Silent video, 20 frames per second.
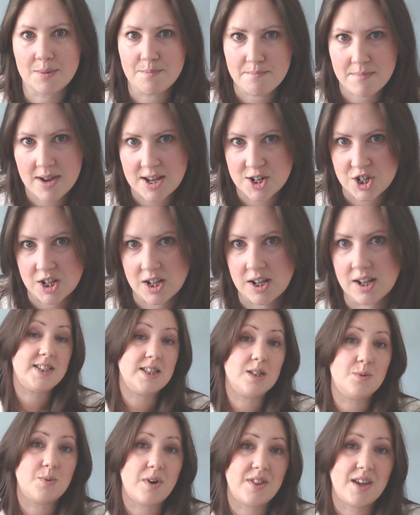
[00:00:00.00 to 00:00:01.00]
to measure.
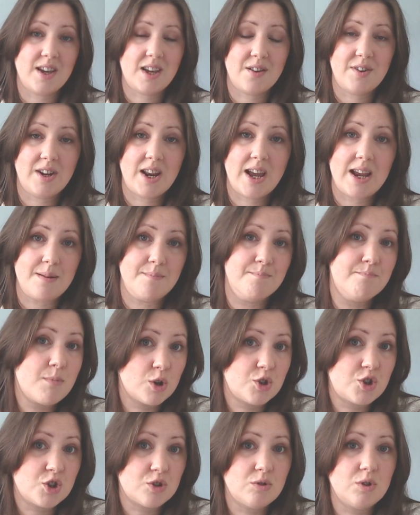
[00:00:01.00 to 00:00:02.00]
This is where they're given a
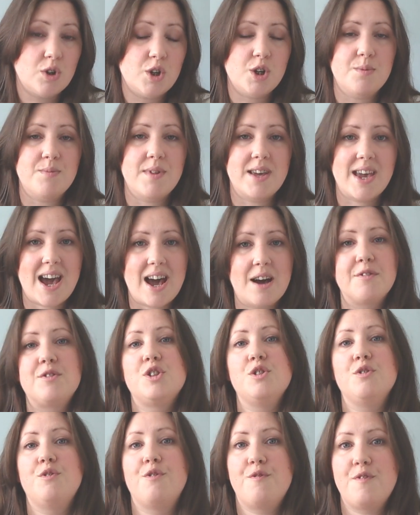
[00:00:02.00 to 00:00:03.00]
model whom they
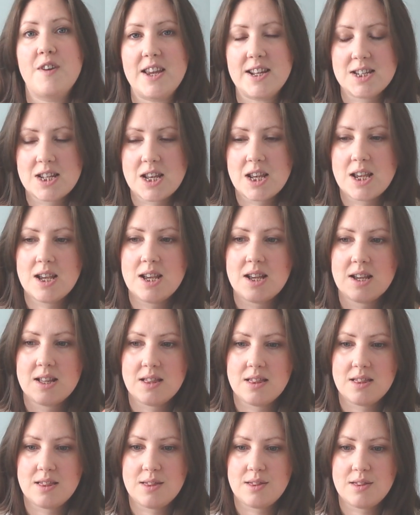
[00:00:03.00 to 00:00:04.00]
have to fit
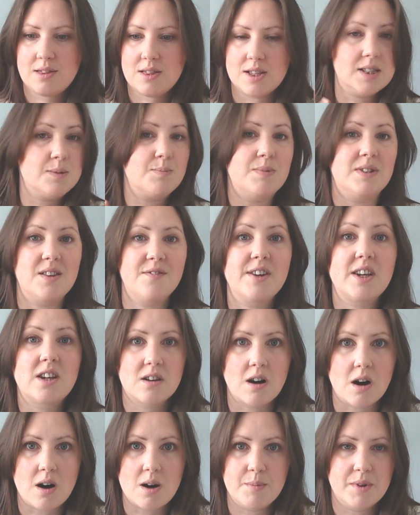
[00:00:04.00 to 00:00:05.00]
the
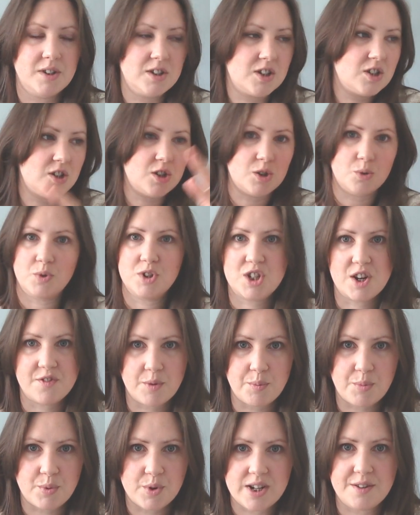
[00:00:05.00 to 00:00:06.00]
specific garment to
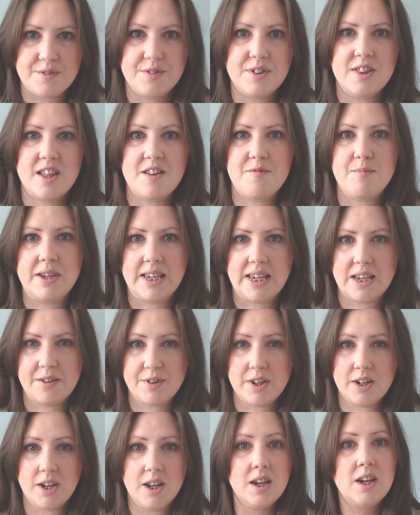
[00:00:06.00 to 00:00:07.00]
whichever brief that they've been
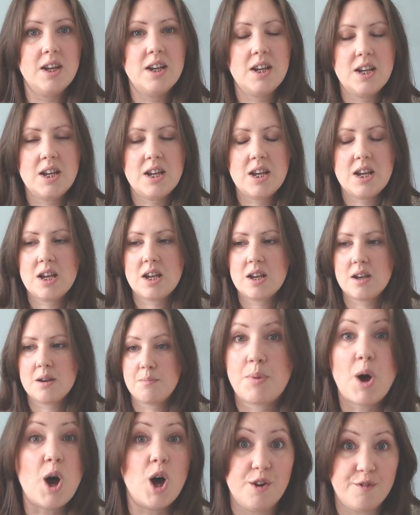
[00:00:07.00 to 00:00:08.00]
given
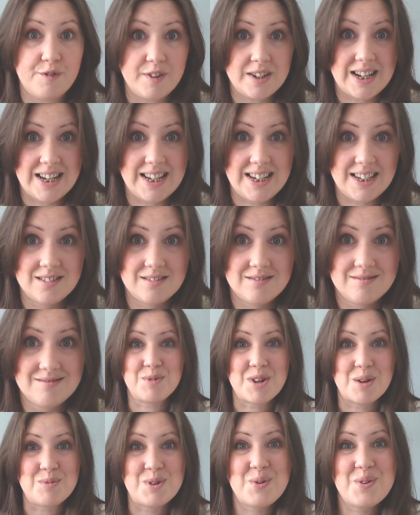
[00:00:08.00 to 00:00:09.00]
perfectly.
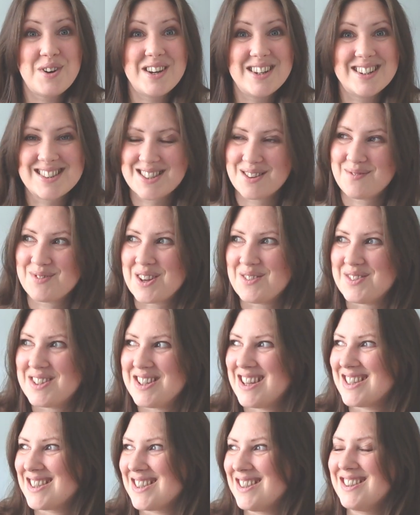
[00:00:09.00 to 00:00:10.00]
Sometimes it works,
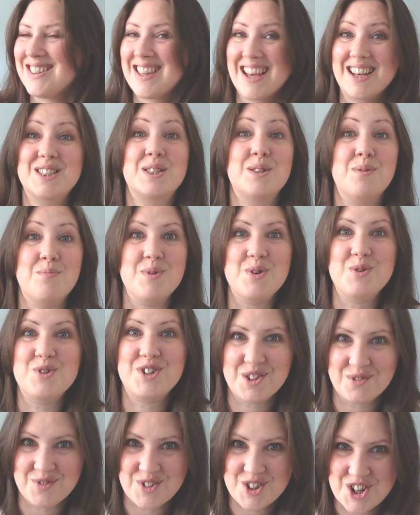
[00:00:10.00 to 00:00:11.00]
sometimes it doesn't. That's the
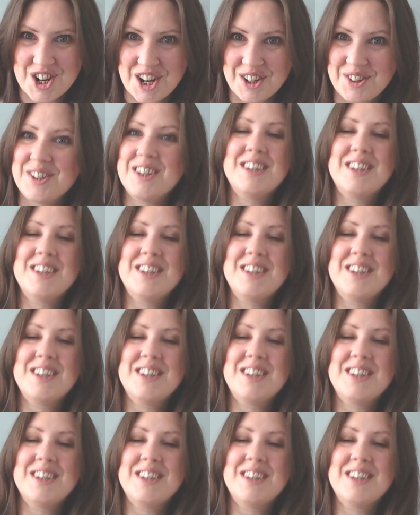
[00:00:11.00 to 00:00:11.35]
beauty of the show.